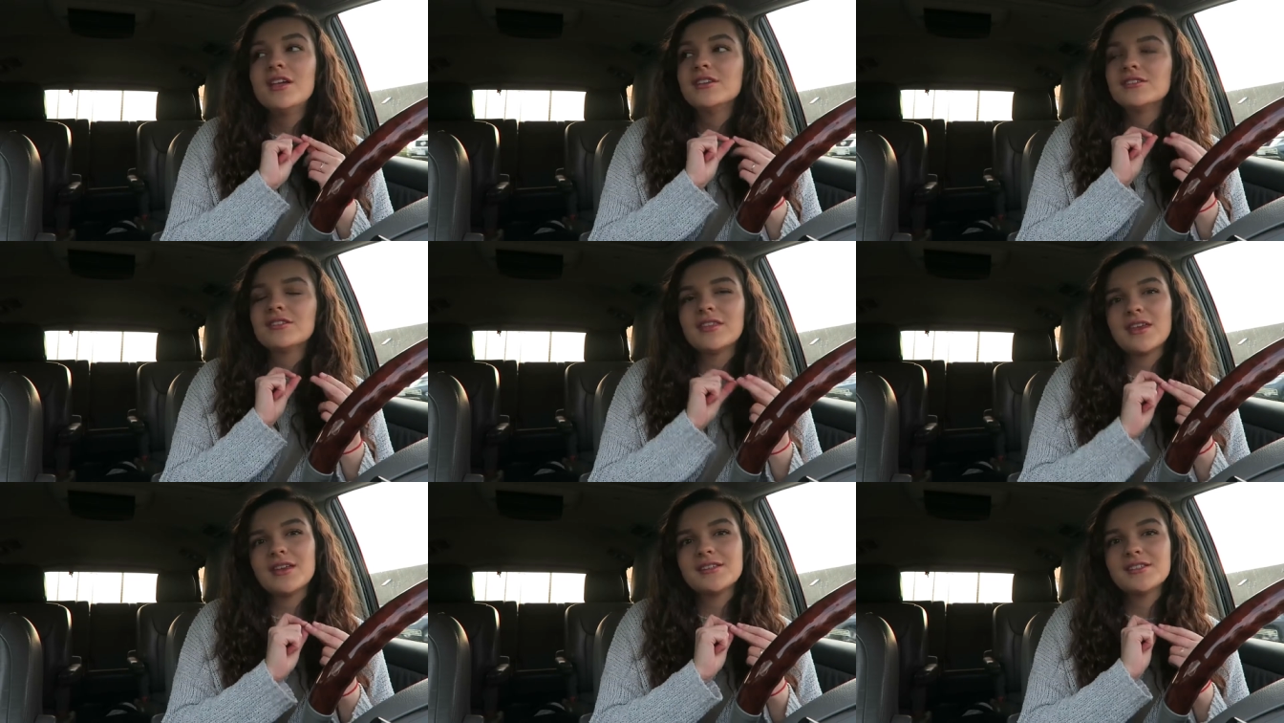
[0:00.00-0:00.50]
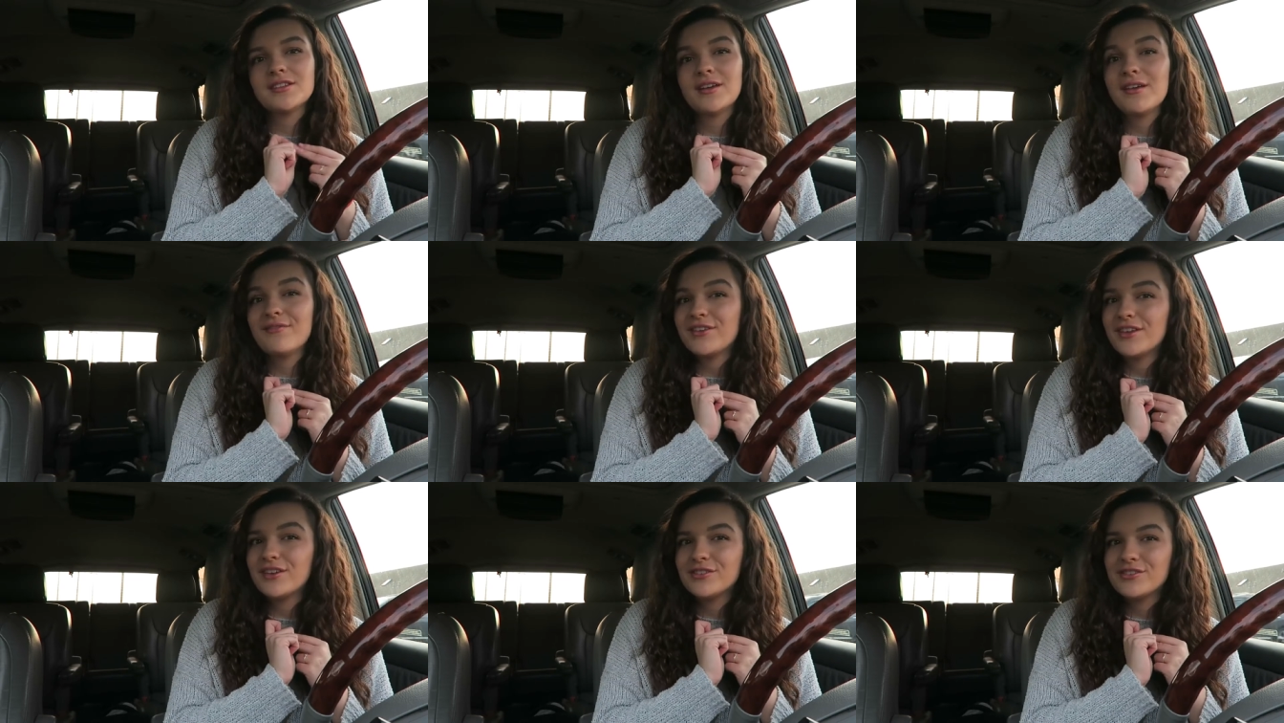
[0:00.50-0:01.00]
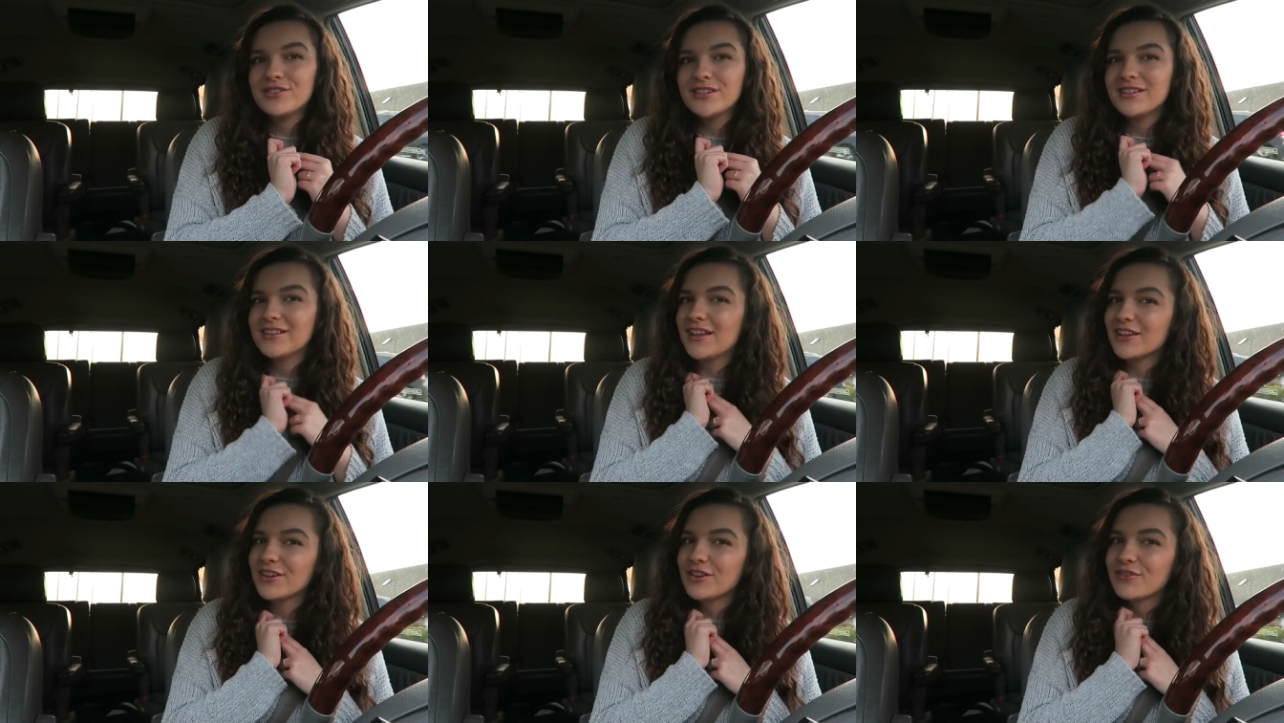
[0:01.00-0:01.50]
so that I still have energy
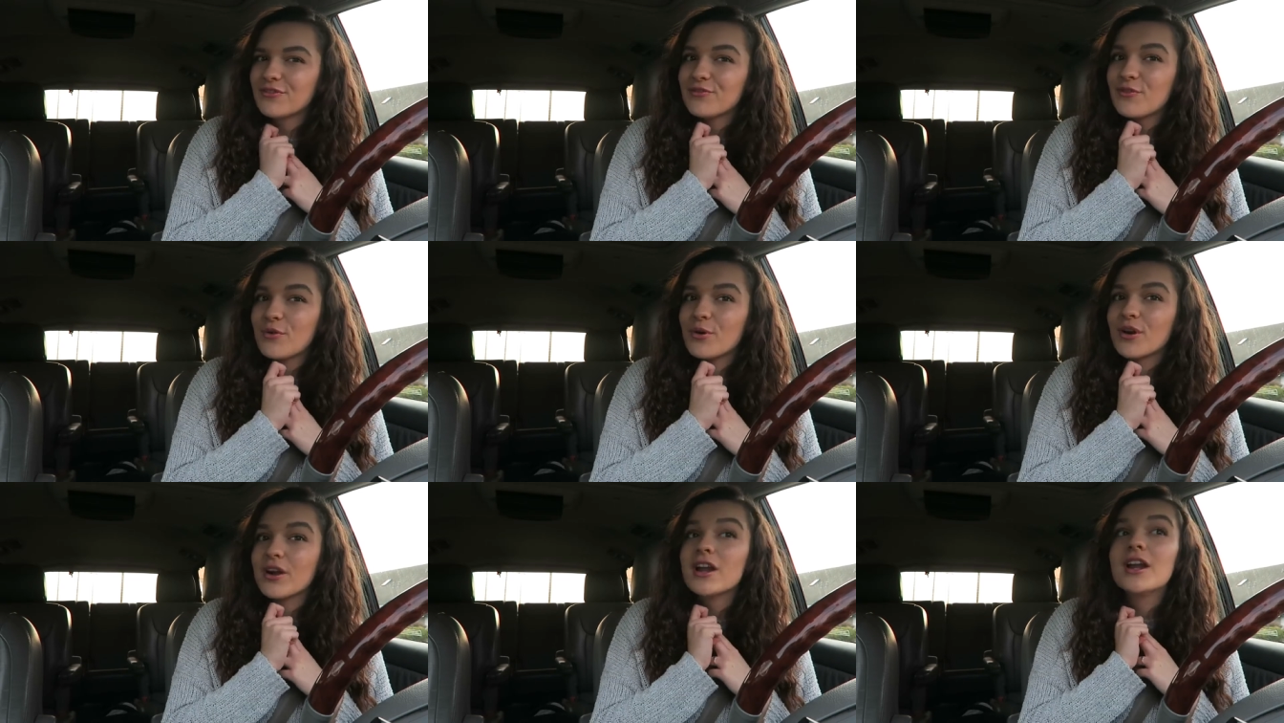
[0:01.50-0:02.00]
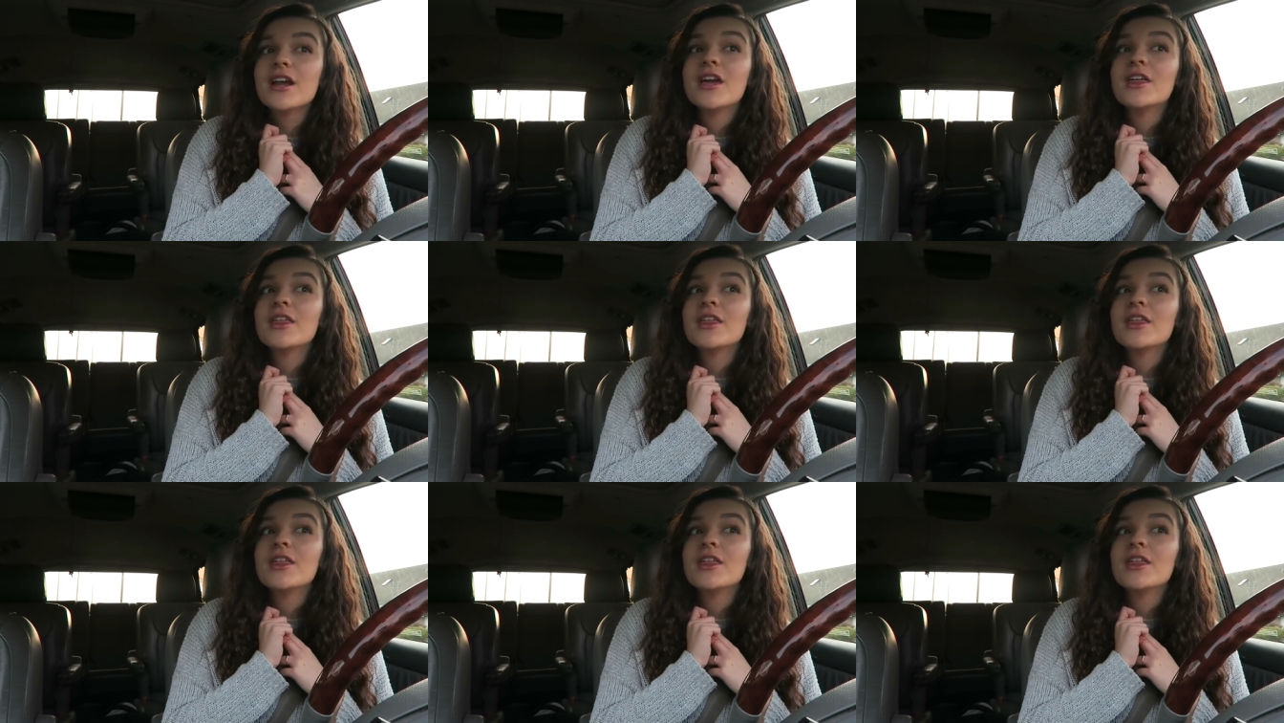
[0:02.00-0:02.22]
later for